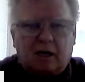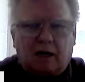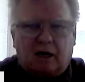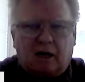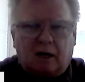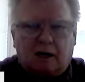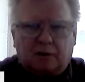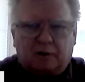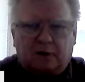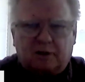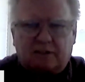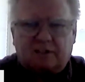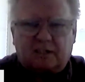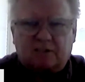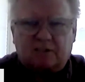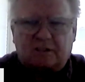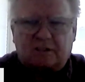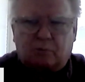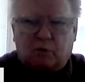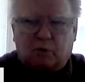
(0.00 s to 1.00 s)
The
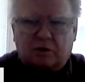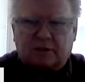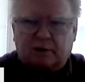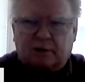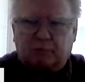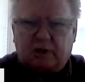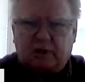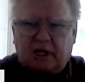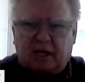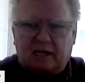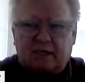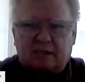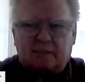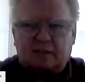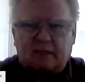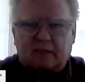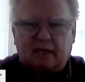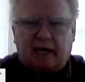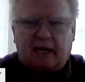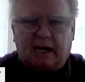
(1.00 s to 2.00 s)
system was in
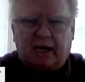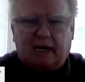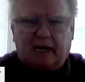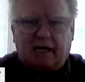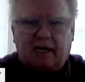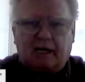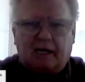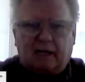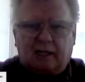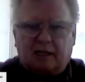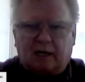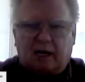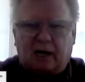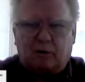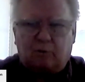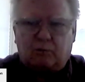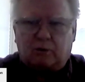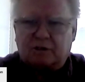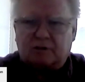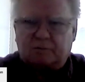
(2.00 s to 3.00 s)
place and
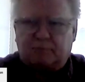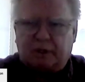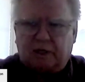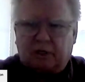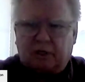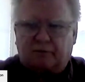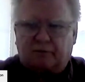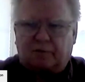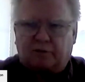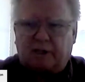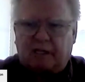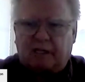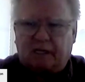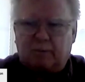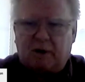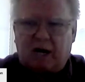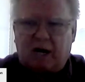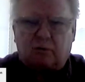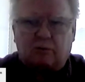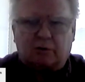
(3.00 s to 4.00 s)
I was billed for the
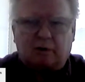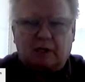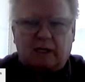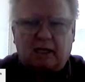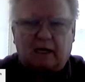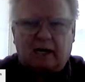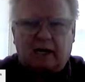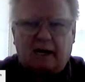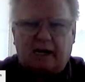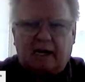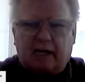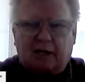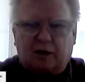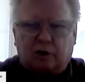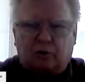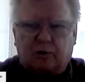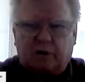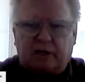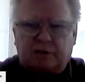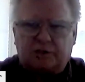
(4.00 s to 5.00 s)
amount that I
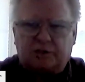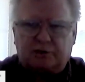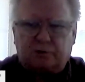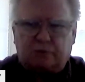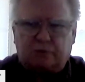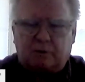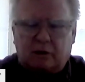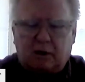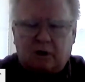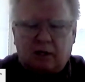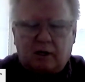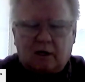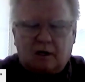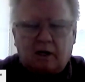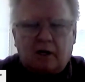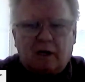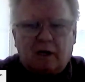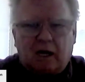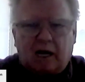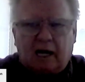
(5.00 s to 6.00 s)
had agreed to,
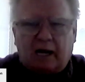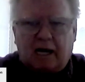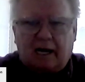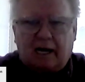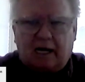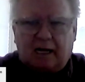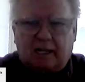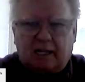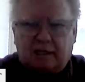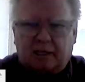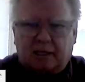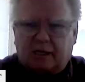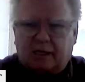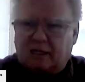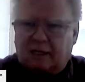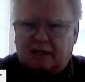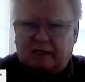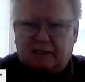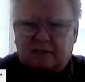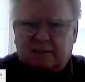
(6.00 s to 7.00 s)

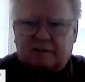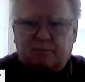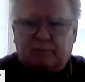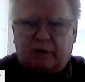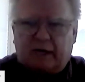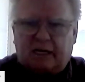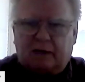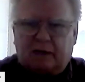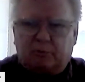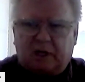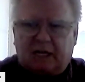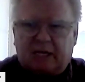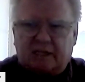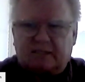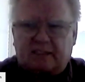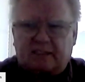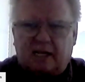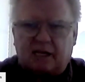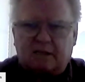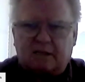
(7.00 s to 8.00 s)
and it's been in
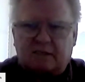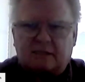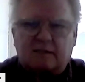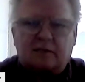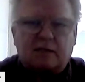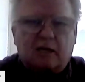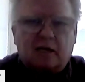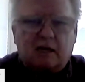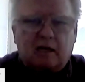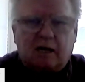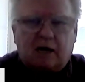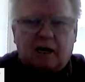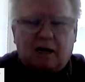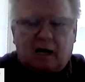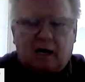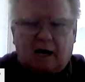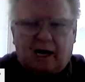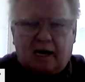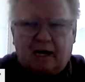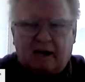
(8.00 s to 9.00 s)
place since.
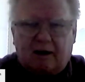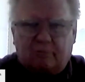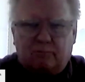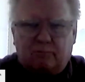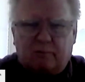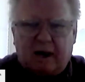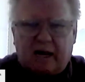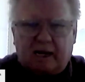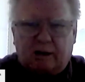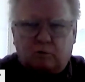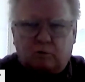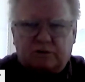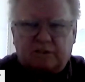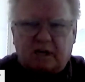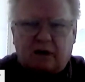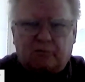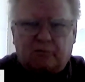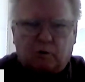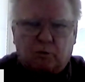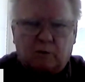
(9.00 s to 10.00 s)
I have made
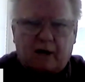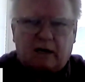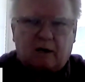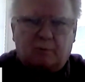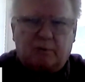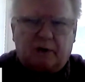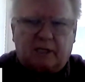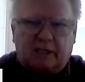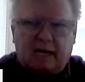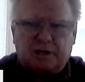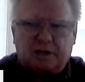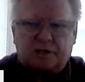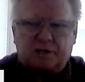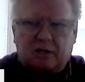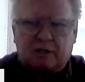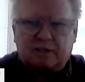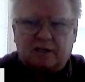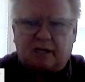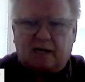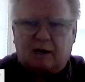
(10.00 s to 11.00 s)
several
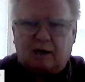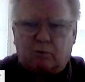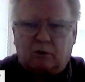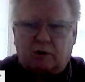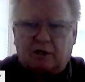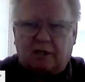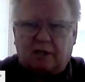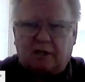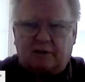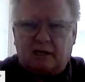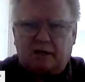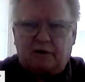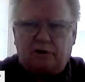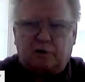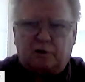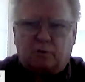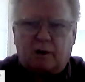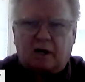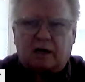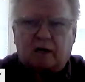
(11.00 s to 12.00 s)
recommendations and I will
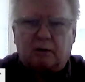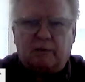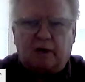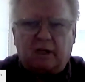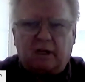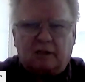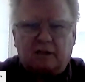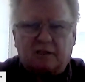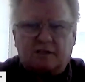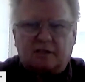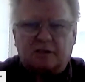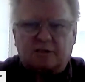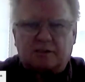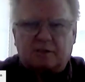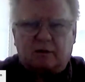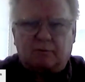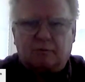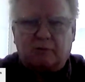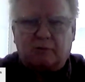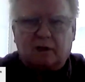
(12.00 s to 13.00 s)
continue to recommend the
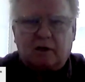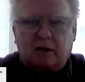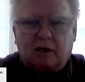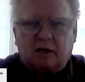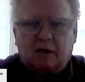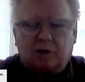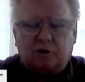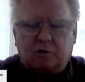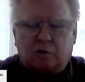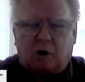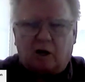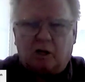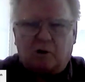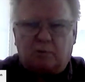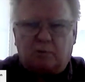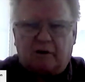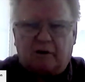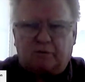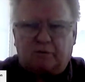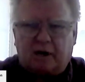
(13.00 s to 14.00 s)
system to
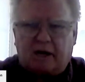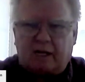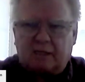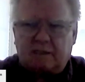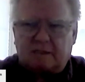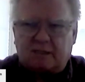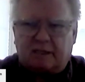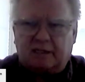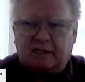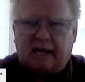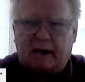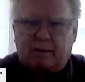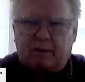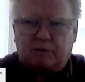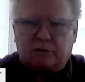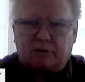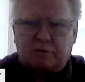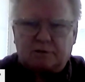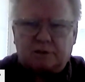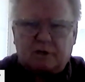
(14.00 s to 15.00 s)
all of my friends and
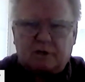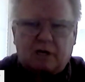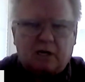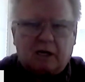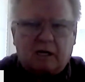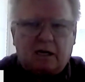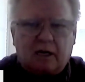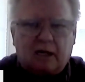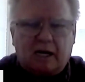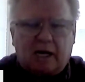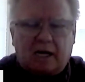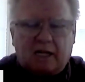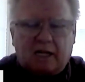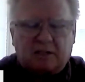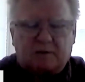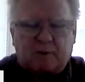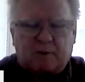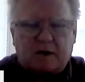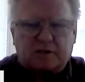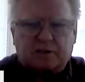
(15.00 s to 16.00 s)
neighbors, and
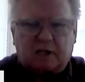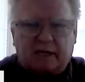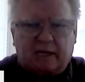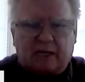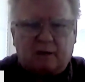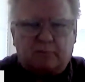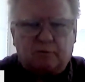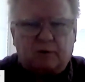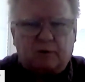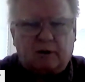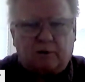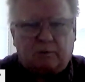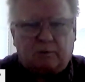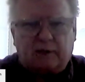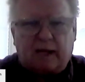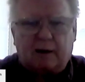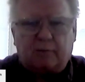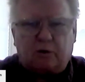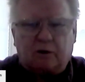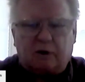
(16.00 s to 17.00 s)
especially in the
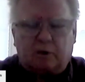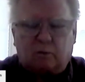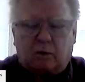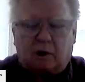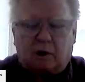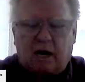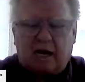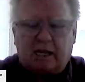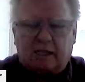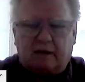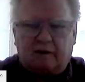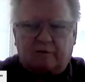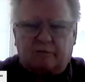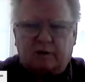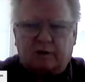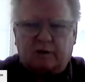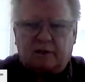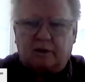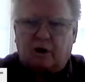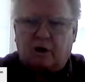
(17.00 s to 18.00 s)
neighborhood where I
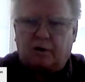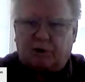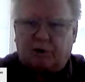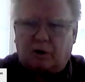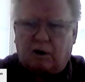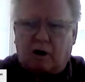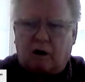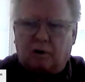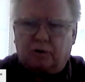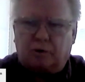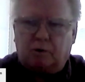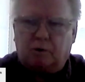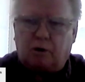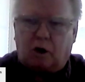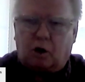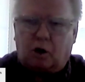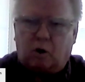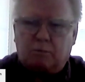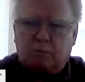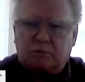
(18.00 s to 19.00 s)
live. They're all
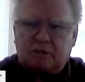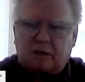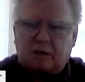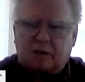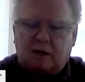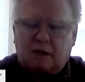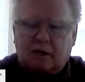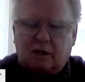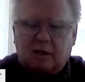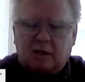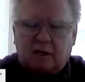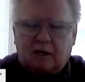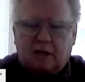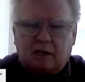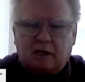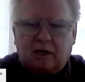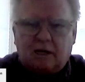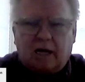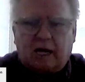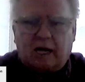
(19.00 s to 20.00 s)
new homes,
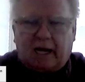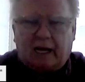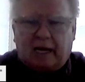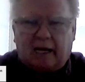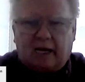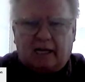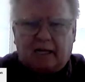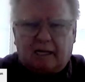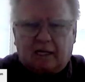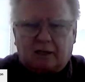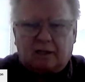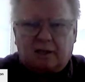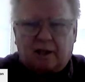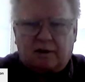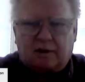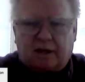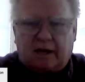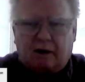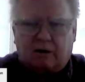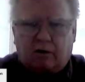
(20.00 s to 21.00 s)
and
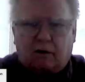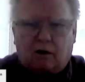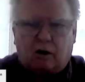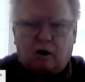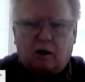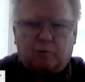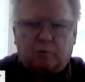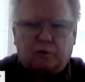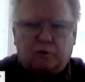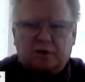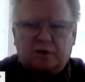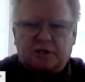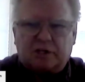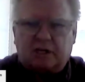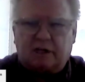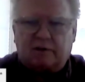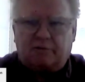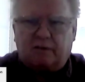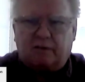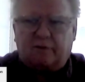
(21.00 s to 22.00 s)
they are all
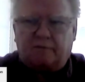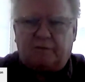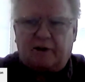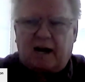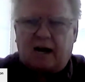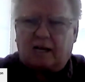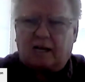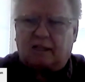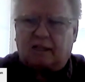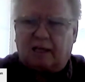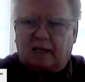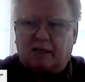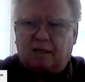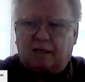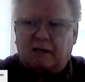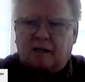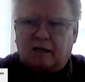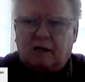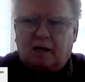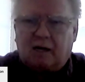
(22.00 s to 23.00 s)
appreciative of the fact that
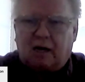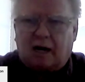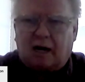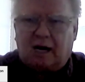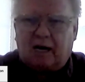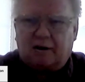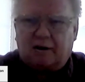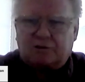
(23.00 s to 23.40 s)
I